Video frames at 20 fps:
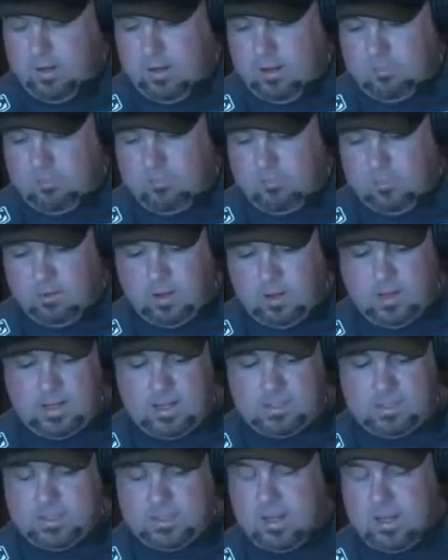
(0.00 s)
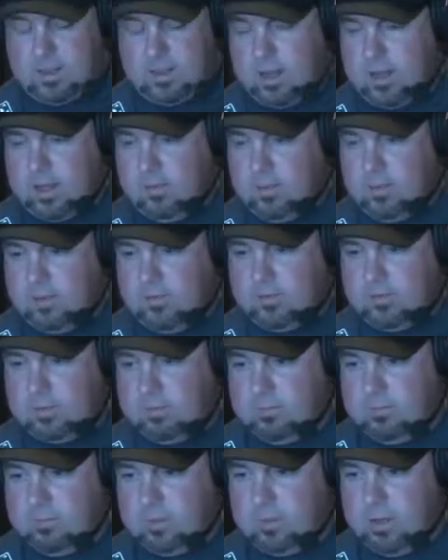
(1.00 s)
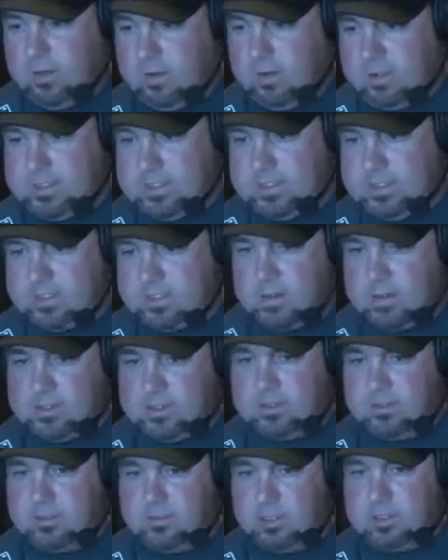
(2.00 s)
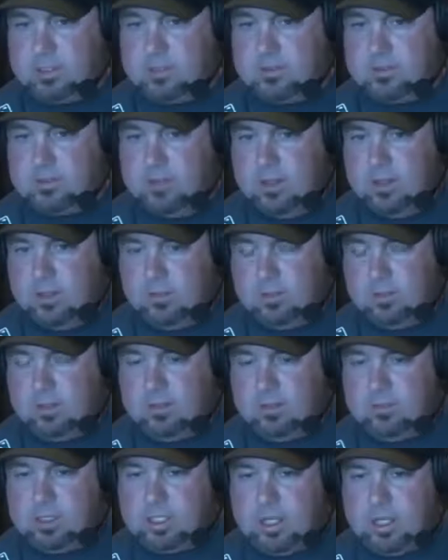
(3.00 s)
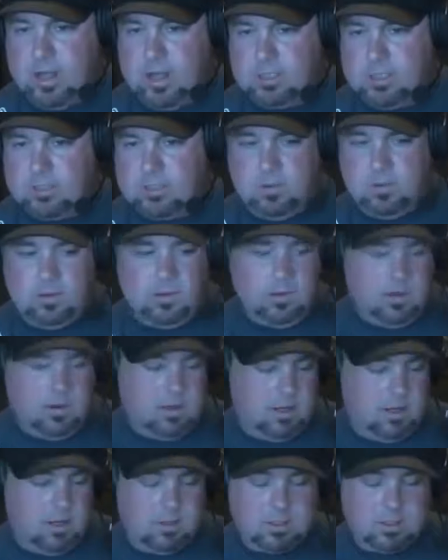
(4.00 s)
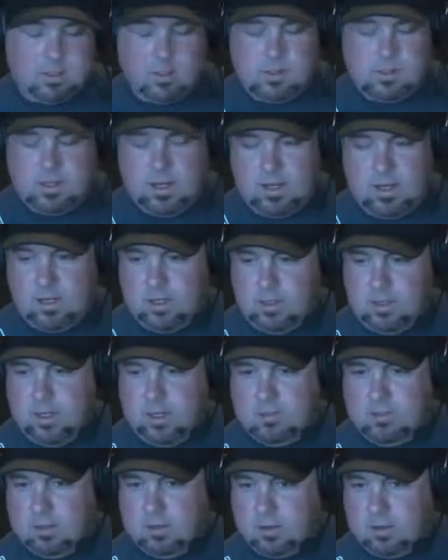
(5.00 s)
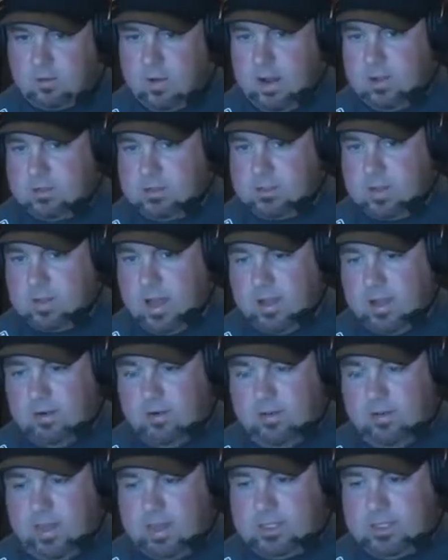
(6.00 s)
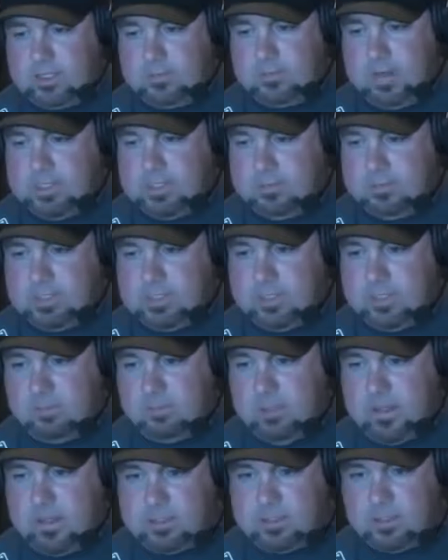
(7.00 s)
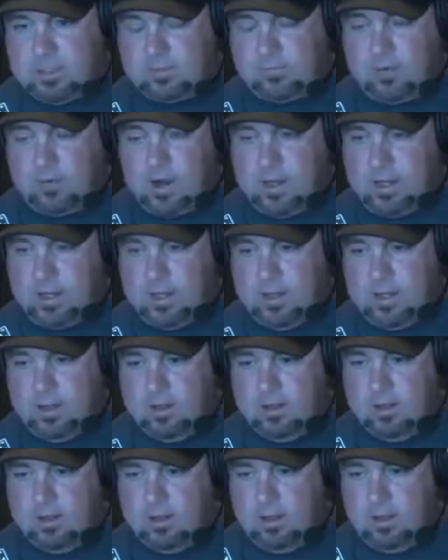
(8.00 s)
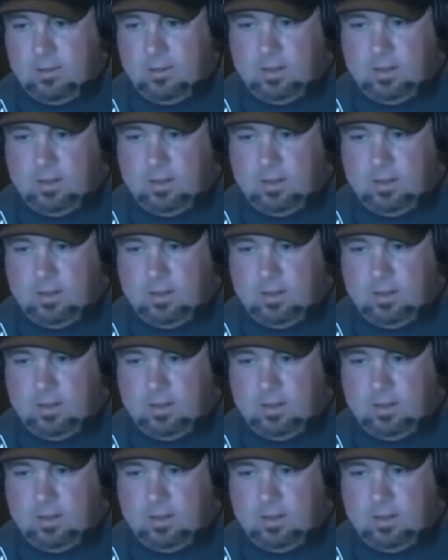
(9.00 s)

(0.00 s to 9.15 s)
Um, I, I, said I thought he would use some you know at least his crazy submissions would give him a chance, but you know as it turns out he couldn't get him to the ground. So I don't know. That just might be something that's just Frankie. Mm.